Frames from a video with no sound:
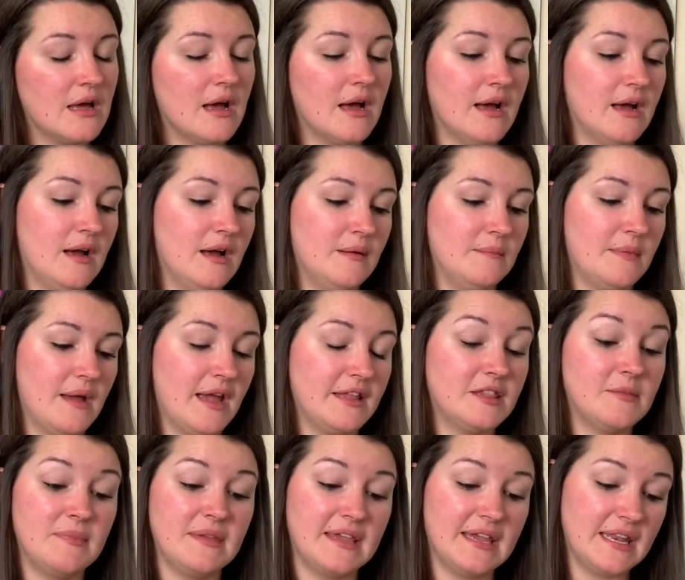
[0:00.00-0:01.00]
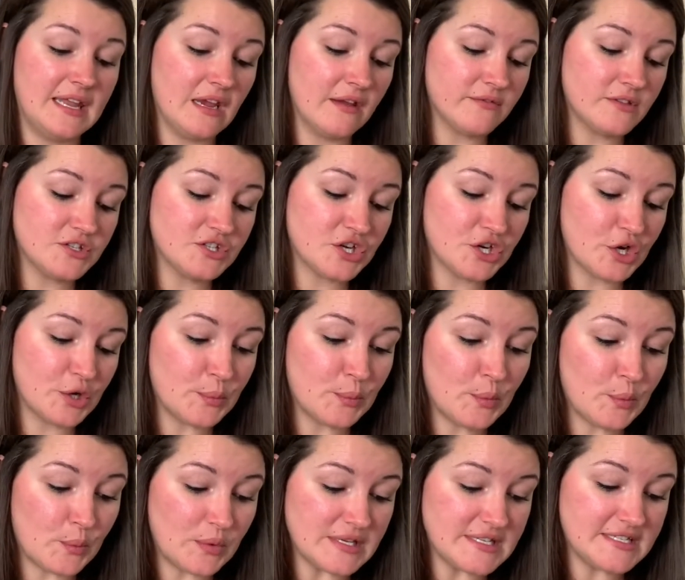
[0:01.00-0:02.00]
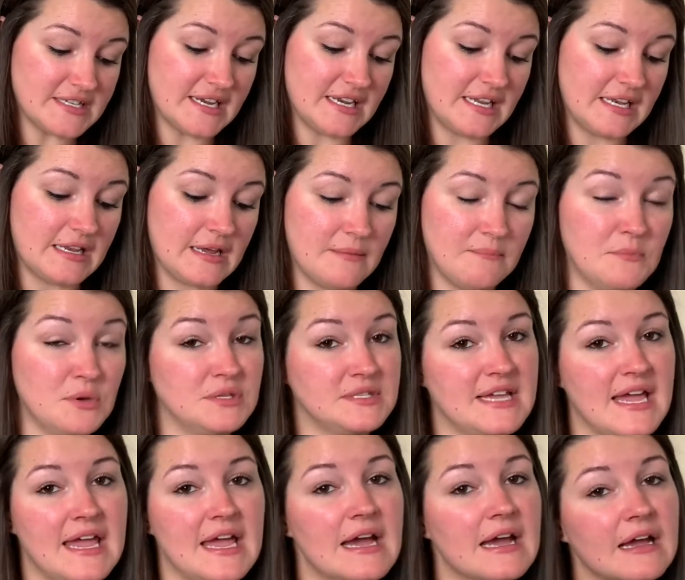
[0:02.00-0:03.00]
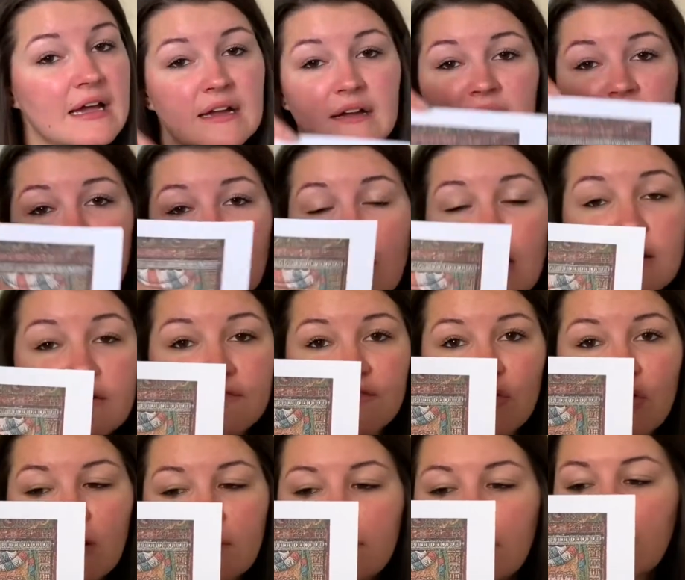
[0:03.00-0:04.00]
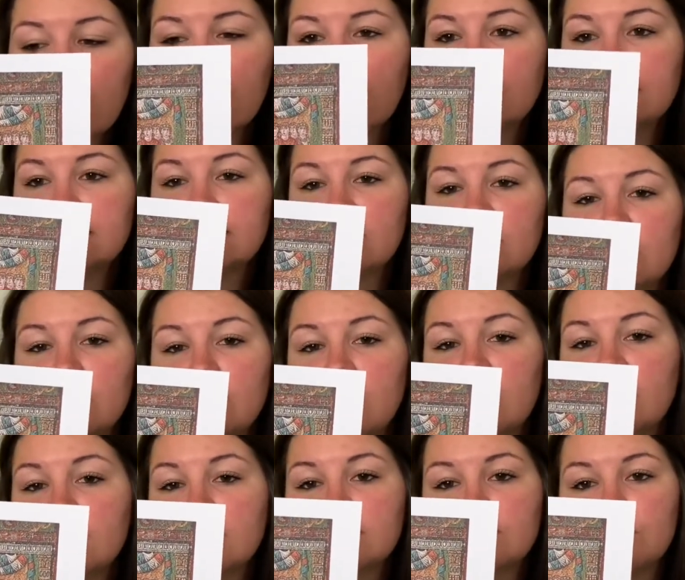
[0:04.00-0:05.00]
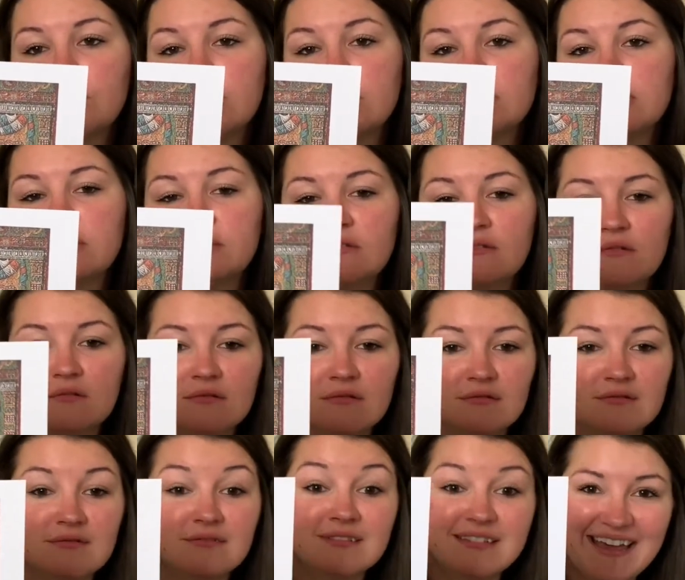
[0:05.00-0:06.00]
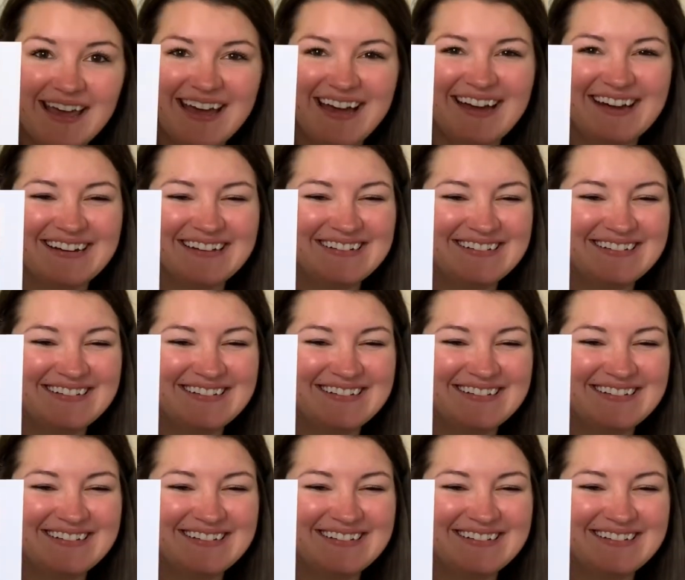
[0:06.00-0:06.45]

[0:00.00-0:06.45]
At the beginning of the term, we studied mosaic art form, and so this one is, yeah,